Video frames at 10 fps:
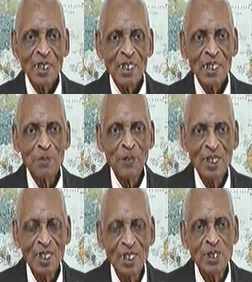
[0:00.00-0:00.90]
It's
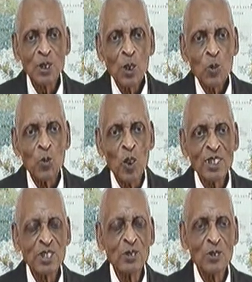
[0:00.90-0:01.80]
because
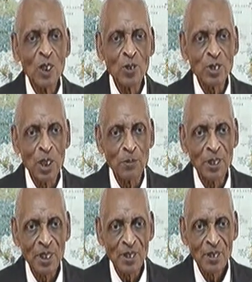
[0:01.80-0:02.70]
once you know
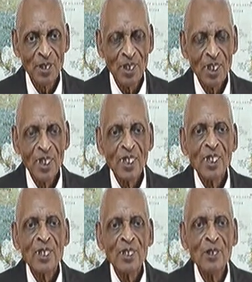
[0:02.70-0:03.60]
something,
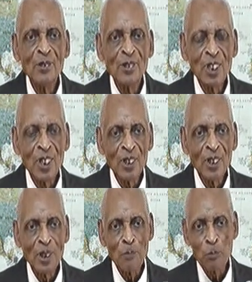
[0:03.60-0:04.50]
you
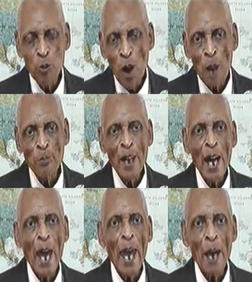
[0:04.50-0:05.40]
learn the proper
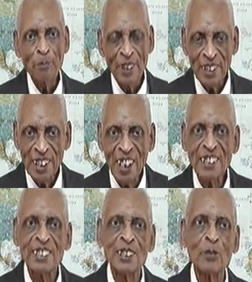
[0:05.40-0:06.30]

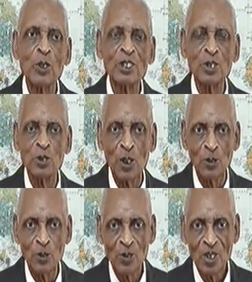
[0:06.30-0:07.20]
application of what you know.
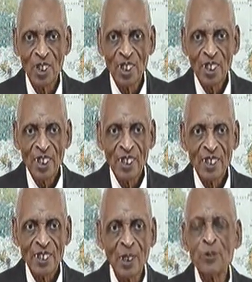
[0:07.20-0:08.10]

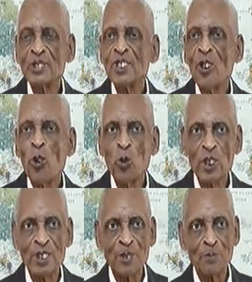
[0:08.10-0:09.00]
That's what you call
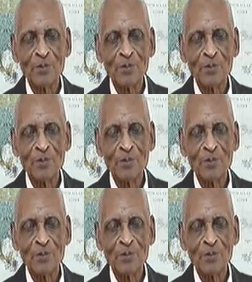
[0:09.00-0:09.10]
wisdom.